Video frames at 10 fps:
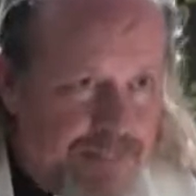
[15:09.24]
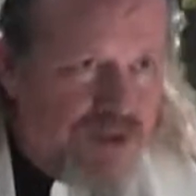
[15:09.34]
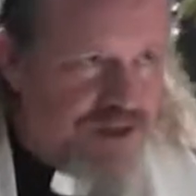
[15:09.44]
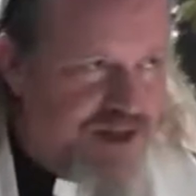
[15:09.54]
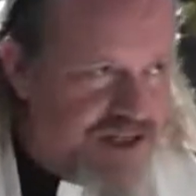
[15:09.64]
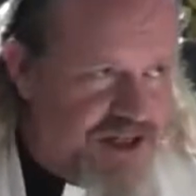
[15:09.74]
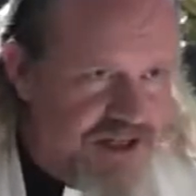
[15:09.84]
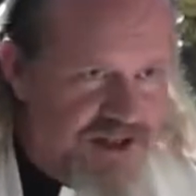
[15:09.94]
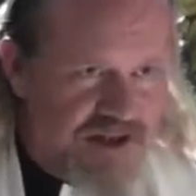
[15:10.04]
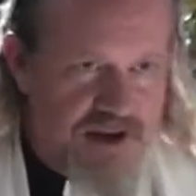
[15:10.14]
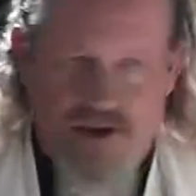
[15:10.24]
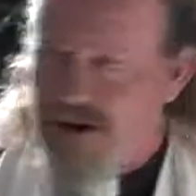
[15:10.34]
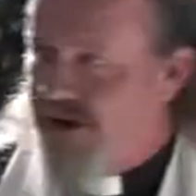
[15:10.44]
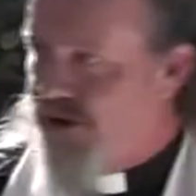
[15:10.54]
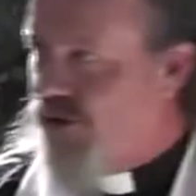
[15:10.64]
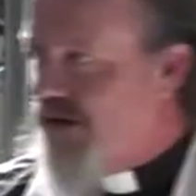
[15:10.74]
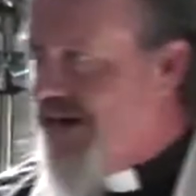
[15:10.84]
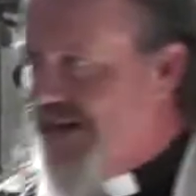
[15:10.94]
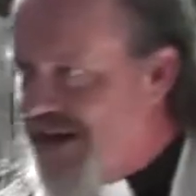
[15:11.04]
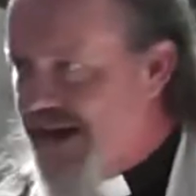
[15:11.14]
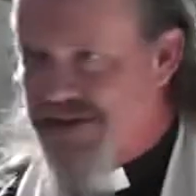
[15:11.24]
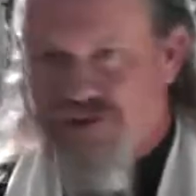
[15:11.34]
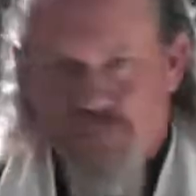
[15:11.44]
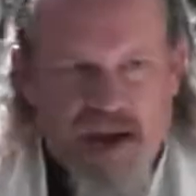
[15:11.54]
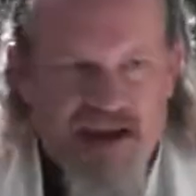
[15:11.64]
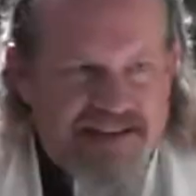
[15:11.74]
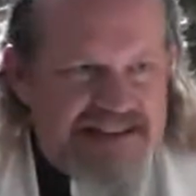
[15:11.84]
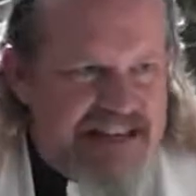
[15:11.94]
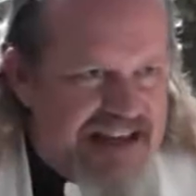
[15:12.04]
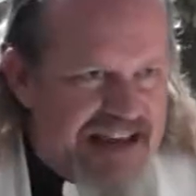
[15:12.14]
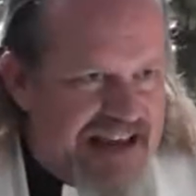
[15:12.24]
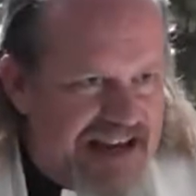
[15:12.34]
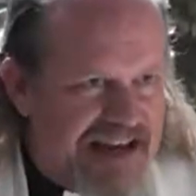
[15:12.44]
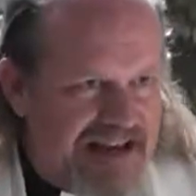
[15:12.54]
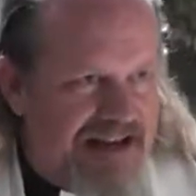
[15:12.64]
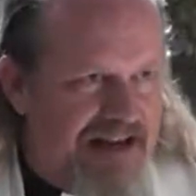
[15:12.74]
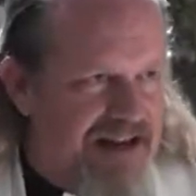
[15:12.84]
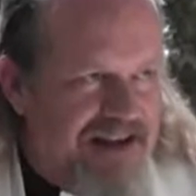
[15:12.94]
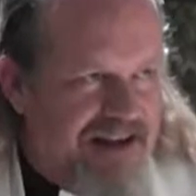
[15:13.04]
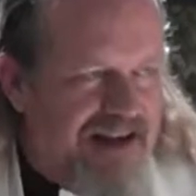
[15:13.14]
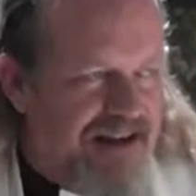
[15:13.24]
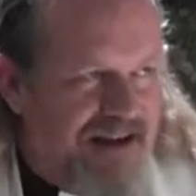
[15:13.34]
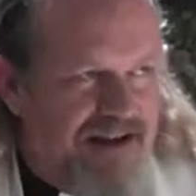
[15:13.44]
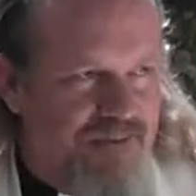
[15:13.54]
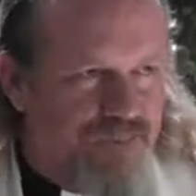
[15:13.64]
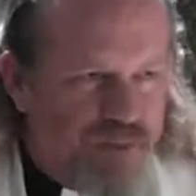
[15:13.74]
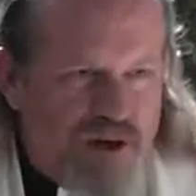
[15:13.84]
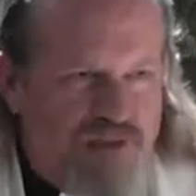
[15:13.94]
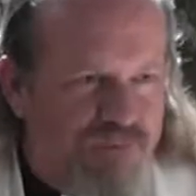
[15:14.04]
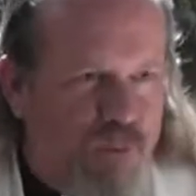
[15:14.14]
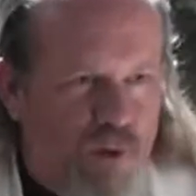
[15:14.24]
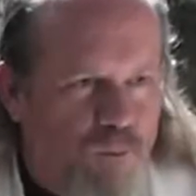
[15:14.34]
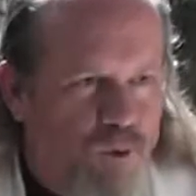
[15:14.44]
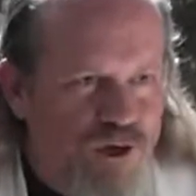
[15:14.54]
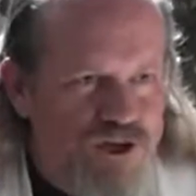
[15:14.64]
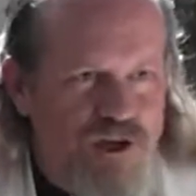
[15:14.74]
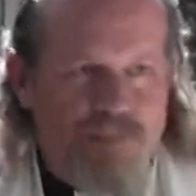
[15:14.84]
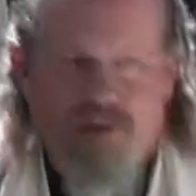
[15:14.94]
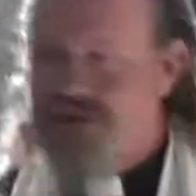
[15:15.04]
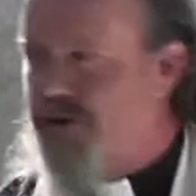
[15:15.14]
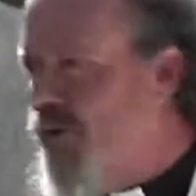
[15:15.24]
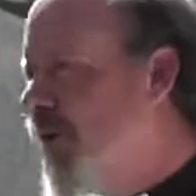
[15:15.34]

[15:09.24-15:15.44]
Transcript: musicians that are good at that kind of spontaneity and, and uh, free form worship. And so the